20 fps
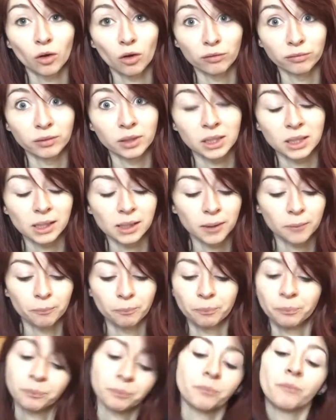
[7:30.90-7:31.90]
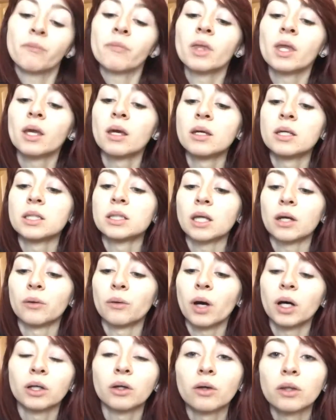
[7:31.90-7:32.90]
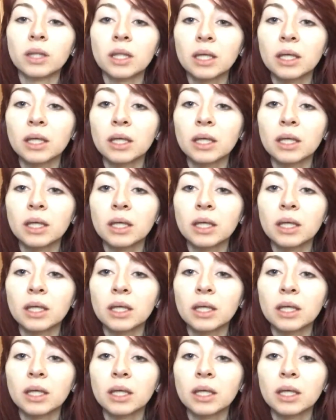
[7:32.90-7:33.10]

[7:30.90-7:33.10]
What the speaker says: obviously. So I got